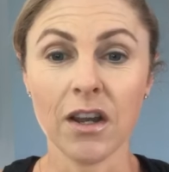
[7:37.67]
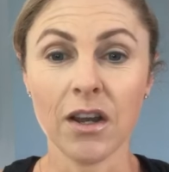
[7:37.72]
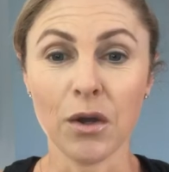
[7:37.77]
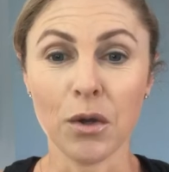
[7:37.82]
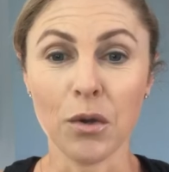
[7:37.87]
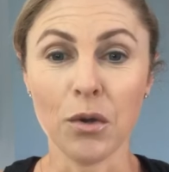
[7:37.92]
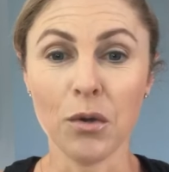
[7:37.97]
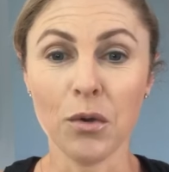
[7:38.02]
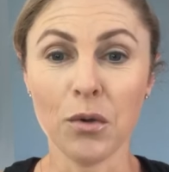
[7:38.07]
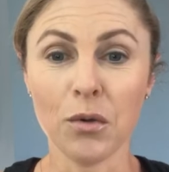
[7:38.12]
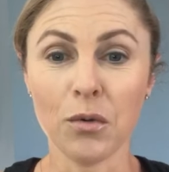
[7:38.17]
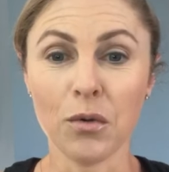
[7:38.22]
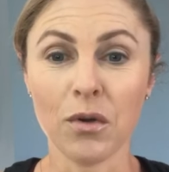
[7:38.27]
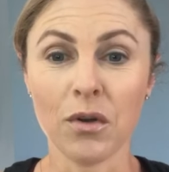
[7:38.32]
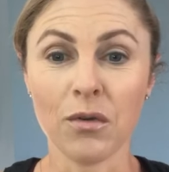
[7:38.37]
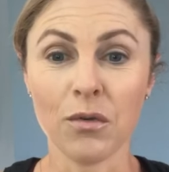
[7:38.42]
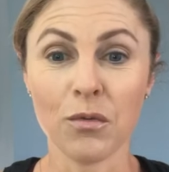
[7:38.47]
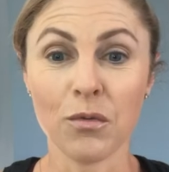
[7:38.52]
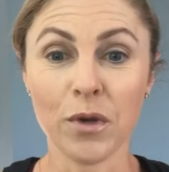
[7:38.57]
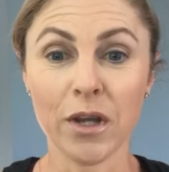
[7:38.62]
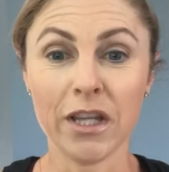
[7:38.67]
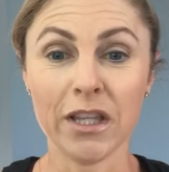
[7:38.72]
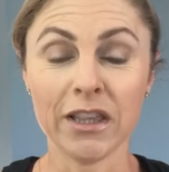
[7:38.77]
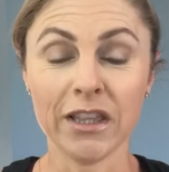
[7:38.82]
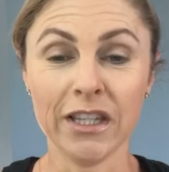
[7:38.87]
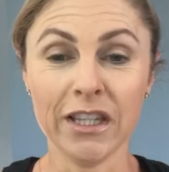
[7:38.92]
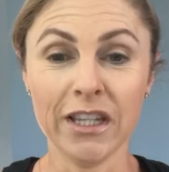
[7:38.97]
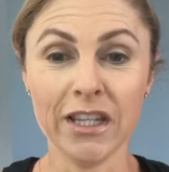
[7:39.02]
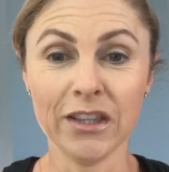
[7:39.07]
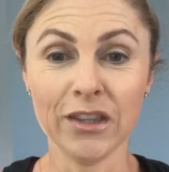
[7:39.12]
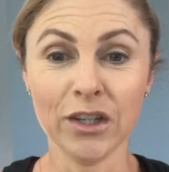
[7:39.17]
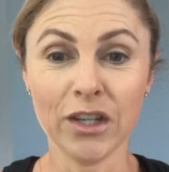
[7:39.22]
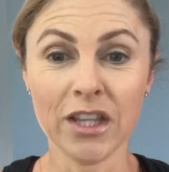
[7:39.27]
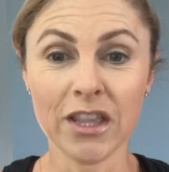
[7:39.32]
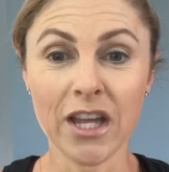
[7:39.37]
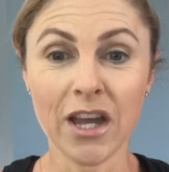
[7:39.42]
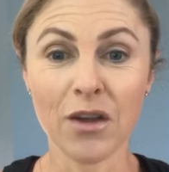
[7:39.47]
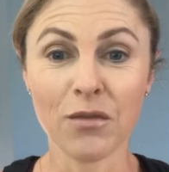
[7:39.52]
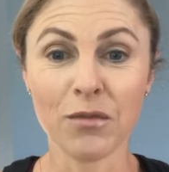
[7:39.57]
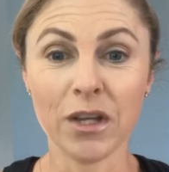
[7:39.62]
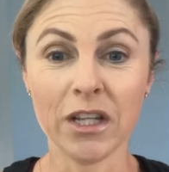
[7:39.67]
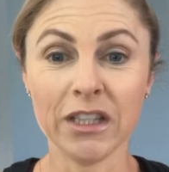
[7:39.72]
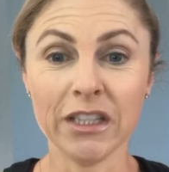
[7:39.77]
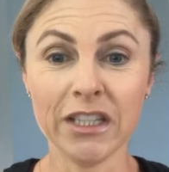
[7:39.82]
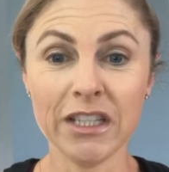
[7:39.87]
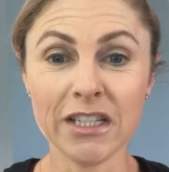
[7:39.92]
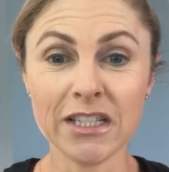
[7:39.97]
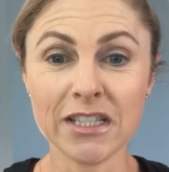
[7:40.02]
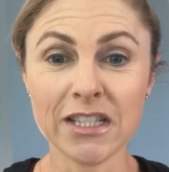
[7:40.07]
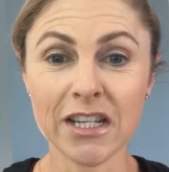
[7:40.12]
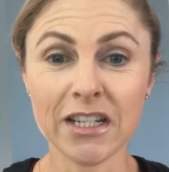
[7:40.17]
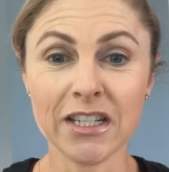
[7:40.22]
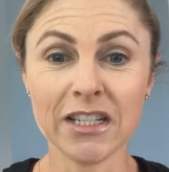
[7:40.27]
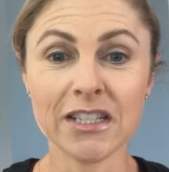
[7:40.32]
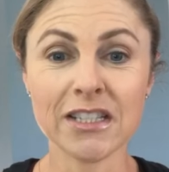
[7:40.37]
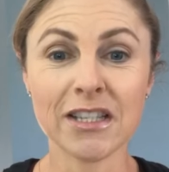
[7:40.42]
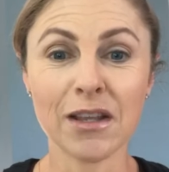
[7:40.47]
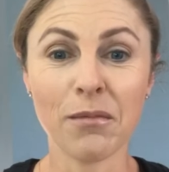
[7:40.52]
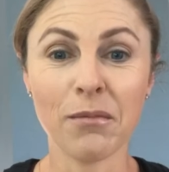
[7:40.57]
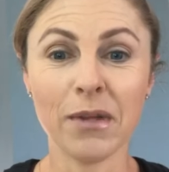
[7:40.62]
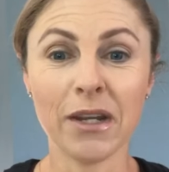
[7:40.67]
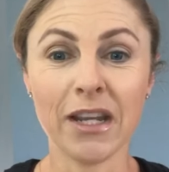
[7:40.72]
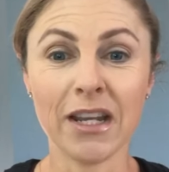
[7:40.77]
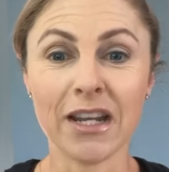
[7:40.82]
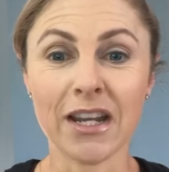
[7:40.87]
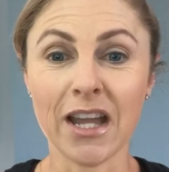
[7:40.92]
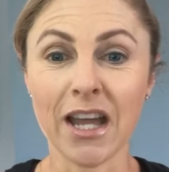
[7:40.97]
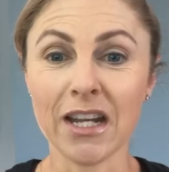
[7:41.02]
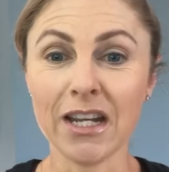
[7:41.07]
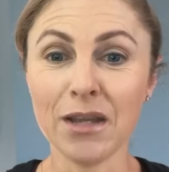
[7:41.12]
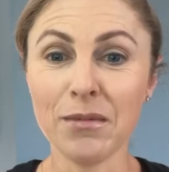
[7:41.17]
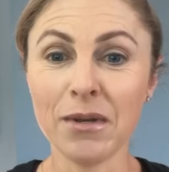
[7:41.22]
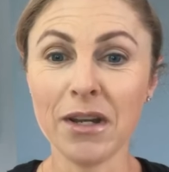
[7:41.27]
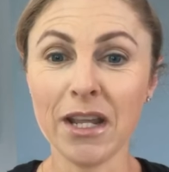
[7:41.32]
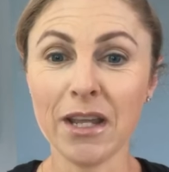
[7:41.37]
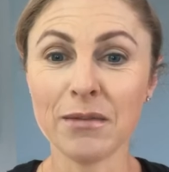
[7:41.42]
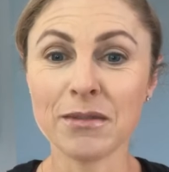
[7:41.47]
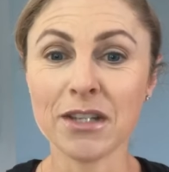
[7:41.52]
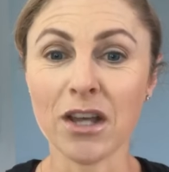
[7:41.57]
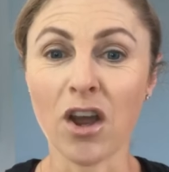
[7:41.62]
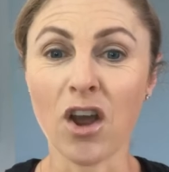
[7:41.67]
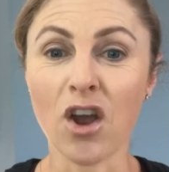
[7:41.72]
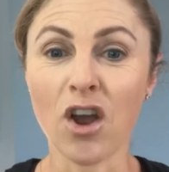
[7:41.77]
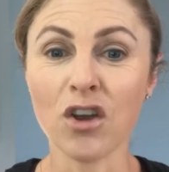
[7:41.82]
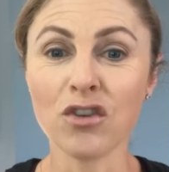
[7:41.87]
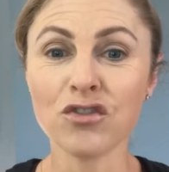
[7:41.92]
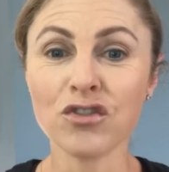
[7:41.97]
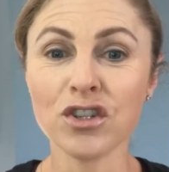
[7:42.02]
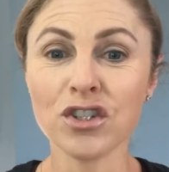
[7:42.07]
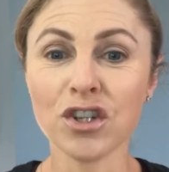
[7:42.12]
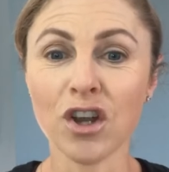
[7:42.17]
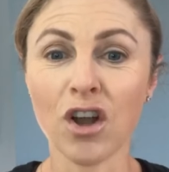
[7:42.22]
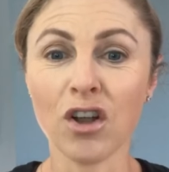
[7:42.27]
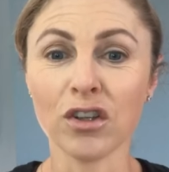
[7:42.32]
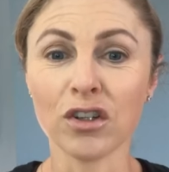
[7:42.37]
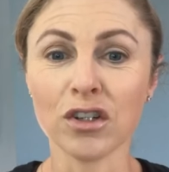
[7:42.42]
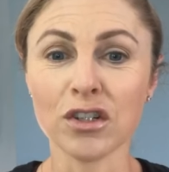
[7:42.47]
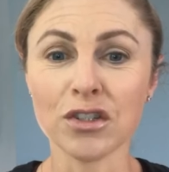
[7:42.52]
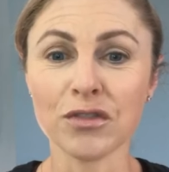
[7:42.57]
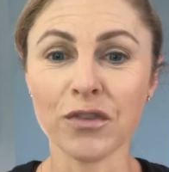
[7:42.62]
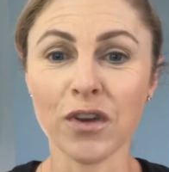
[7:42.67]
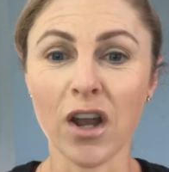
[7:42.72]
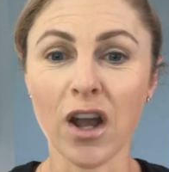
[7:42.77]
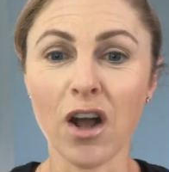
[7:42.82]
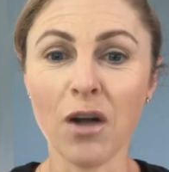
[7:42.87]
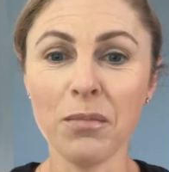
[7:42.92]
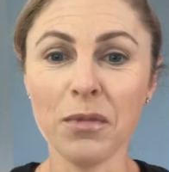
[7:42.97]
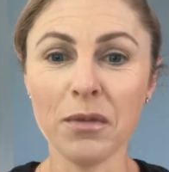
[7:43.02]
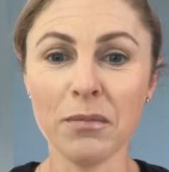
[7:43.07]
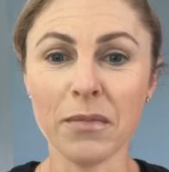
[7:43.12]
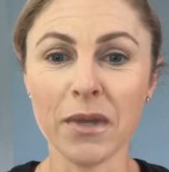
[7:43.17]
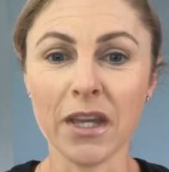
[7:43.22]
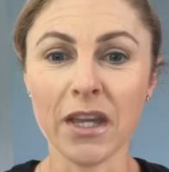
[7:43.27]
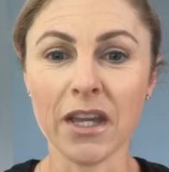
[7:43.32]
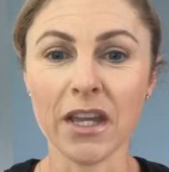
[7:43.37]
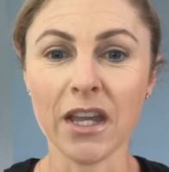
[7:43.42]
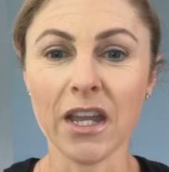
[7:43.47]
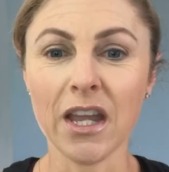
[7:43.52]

Oh, Raylene, look at that. Raylene sending somebody, not naming names, $100 for helping me,